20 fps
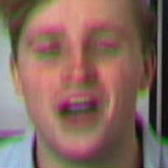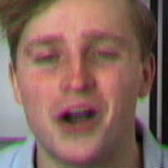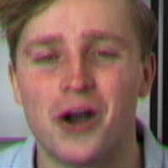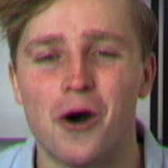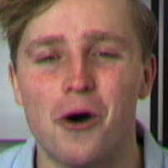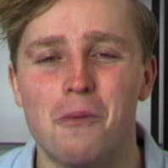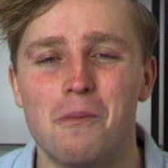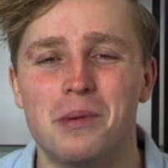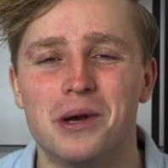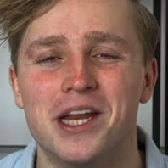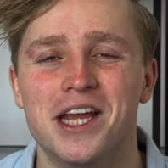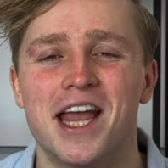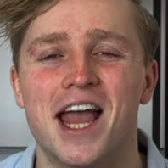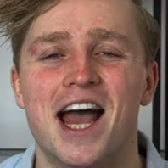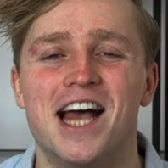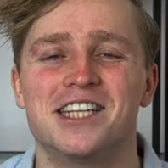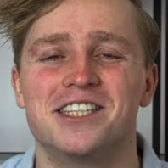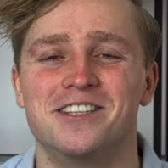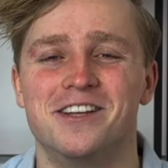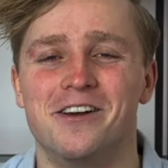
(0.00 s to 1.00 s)
company
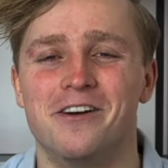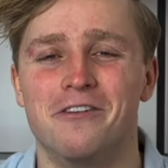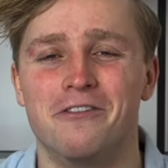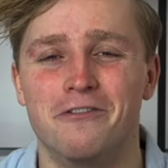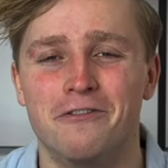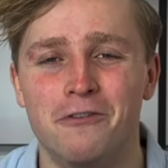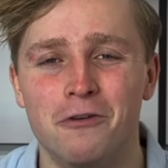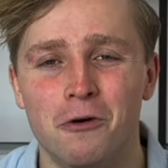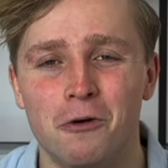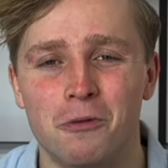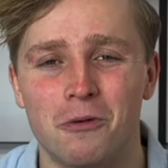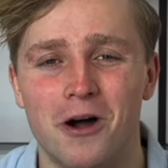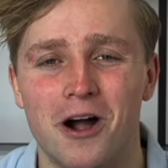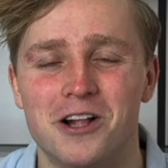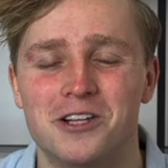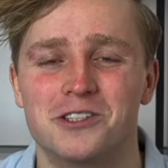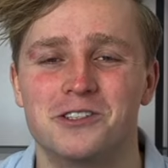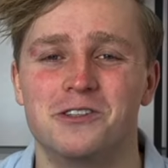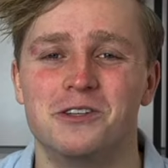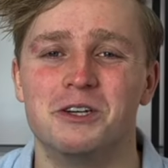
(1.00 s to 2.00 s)
has the full
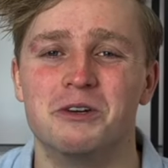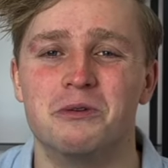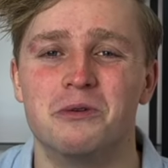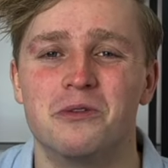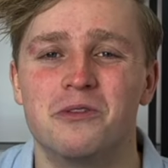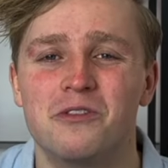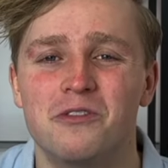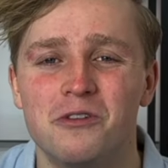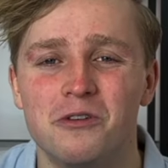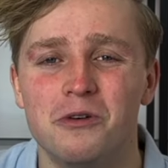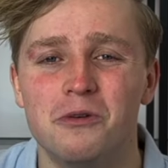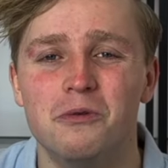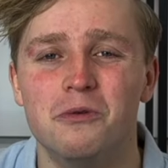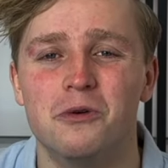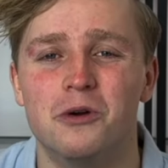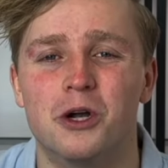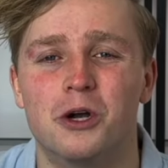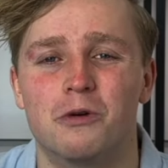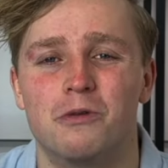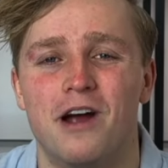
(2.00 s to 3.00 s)
rights to two
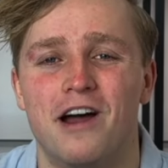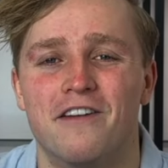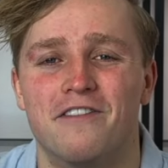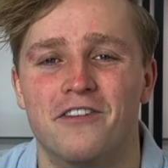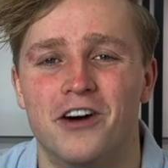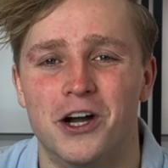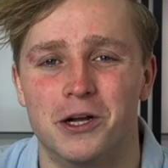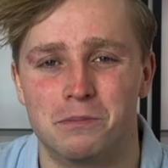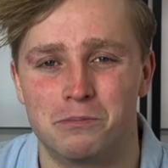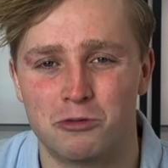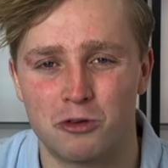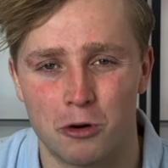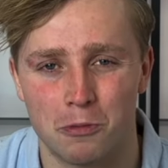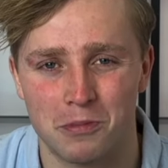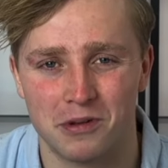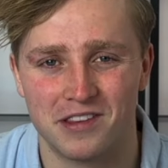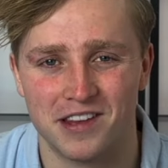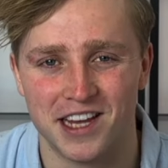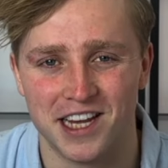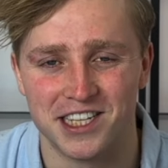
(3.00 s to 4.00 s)
graphite
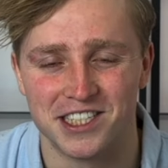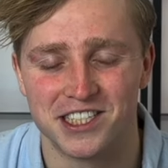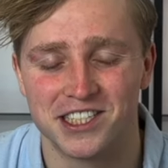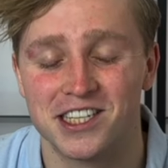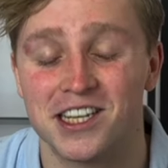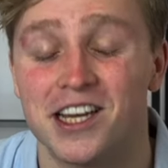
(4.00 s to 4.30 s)
properties,